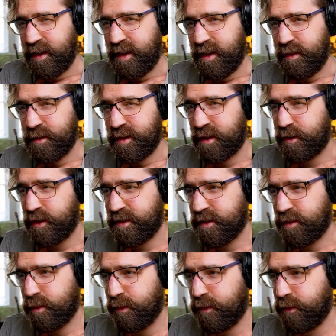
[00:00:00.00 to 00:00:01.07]
It would increase it
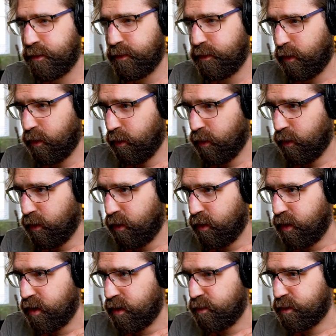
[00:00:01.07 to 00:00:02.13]
to a 4,
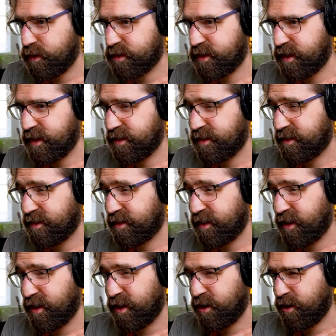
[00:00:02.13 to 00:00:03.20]
which this
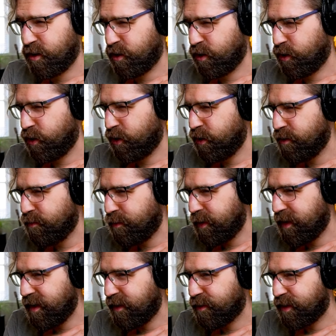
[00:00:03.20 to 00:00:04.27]
could
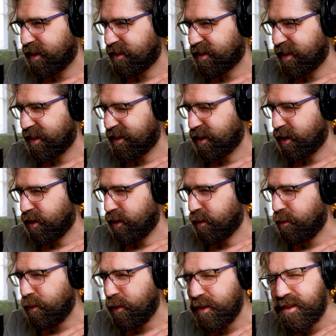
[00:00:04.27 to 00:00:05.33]
be if that's connecting
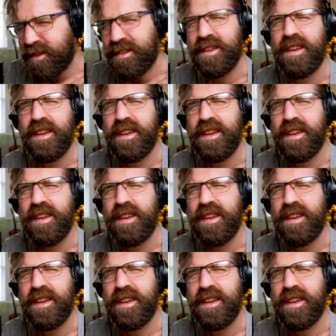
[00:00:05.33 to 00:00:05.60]
upwards.